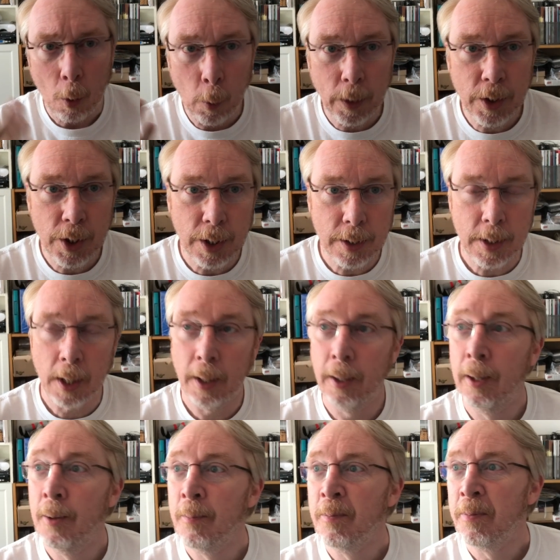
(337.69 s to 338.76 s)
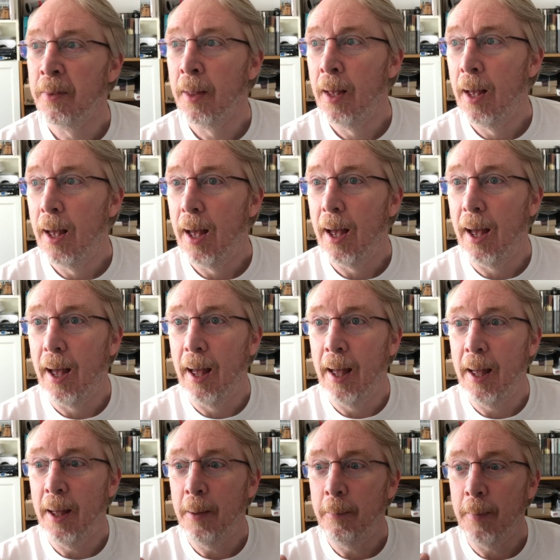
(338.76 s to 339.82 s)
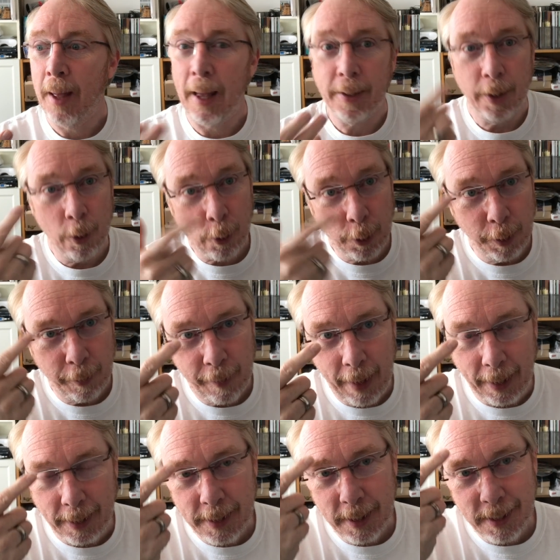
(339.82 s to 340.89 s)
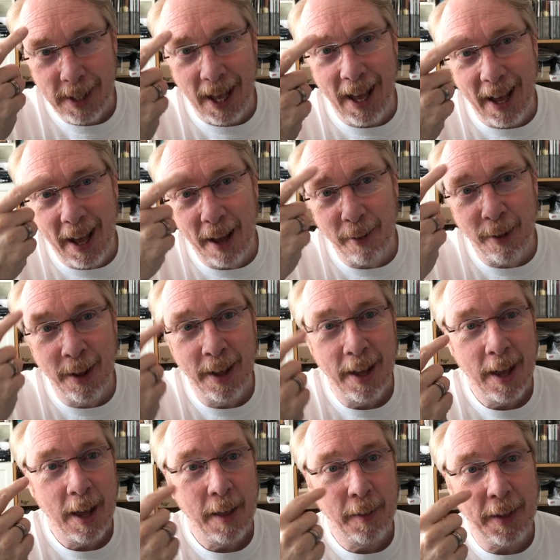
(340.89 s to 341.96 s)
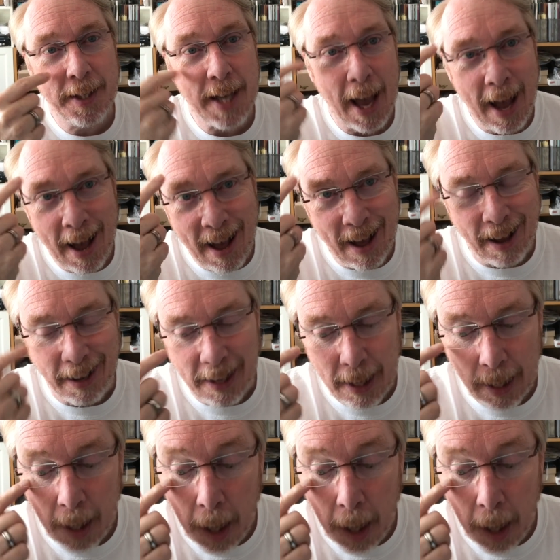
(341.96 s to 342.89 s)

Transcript: which has um, had a knock-on effect that I've, this eye